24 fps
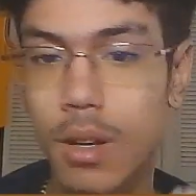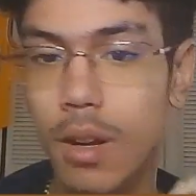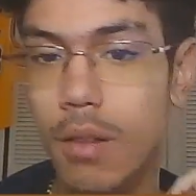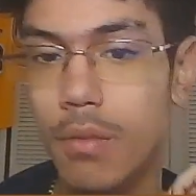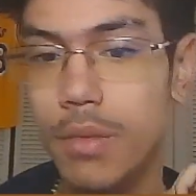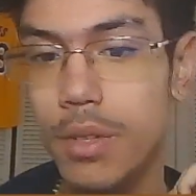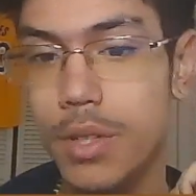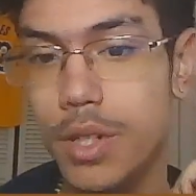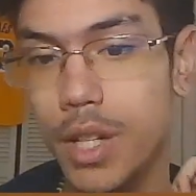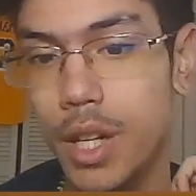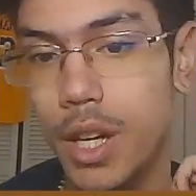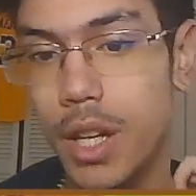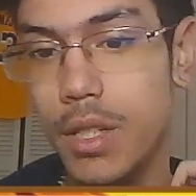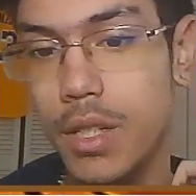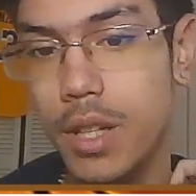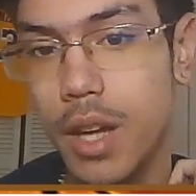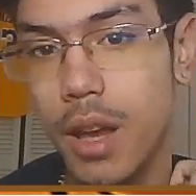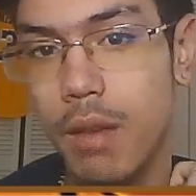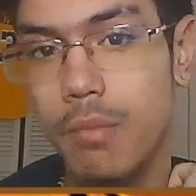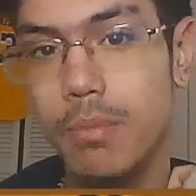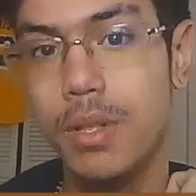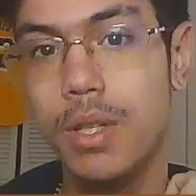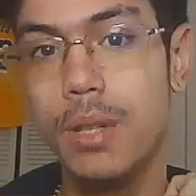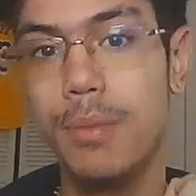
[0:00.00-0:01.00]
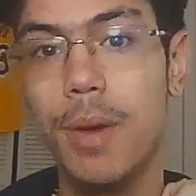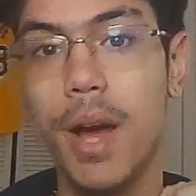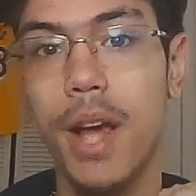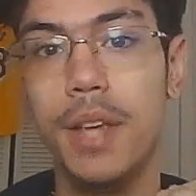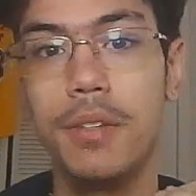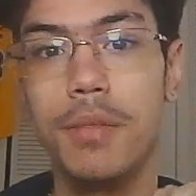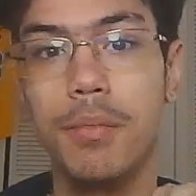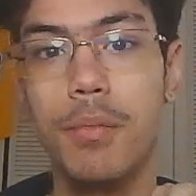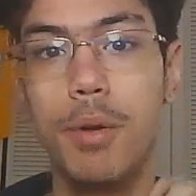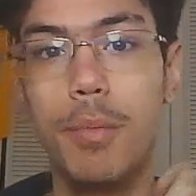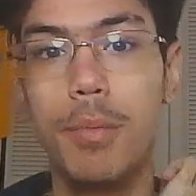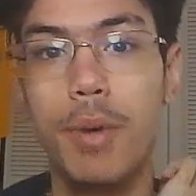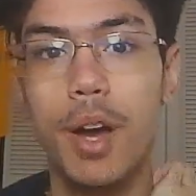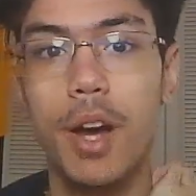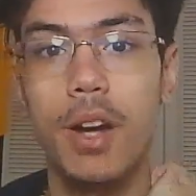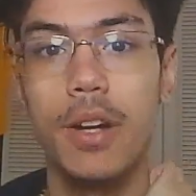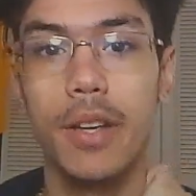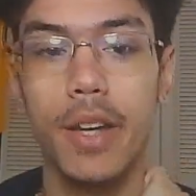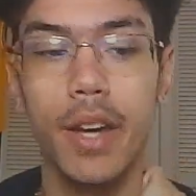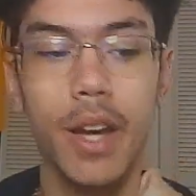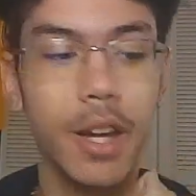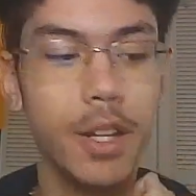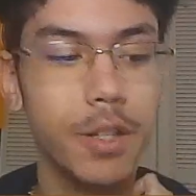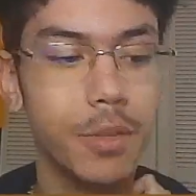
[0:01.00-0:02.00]
of the G S M C Basketball
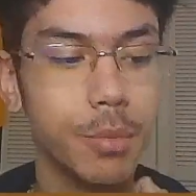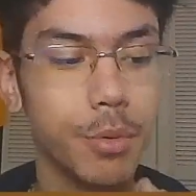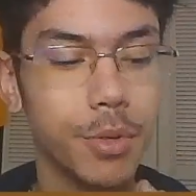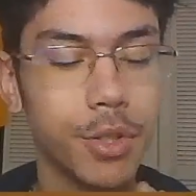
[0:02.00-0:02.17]
Podcast,